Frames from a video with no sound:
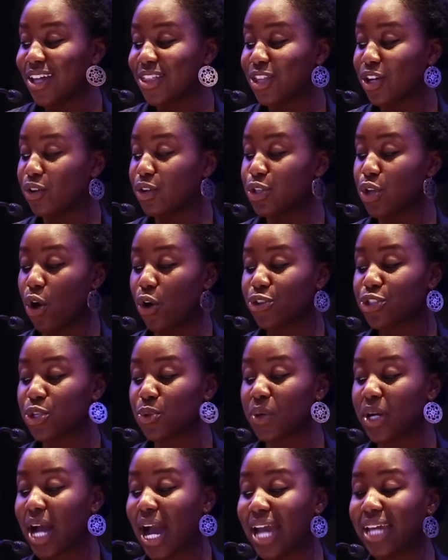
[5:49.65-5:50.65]
There is
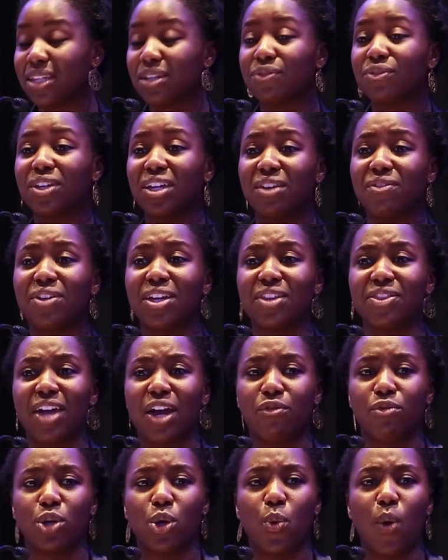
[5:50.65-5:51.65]
also a kind of giving
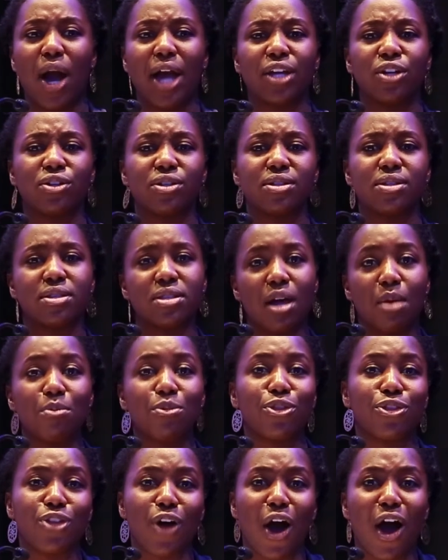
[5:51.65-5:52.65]
that requires
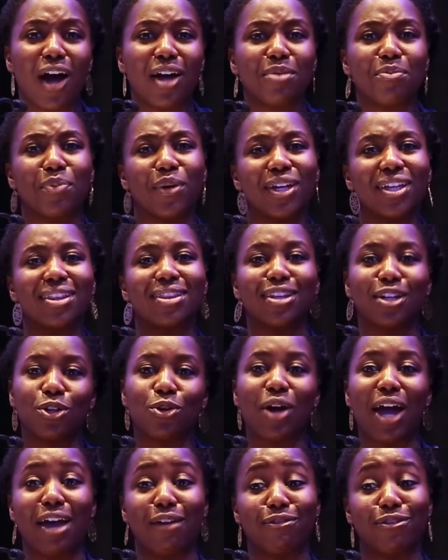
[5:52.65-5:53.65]
some thought but
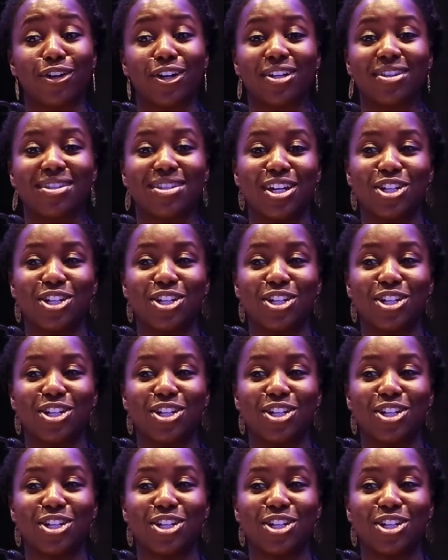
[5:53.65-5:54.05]
little effort,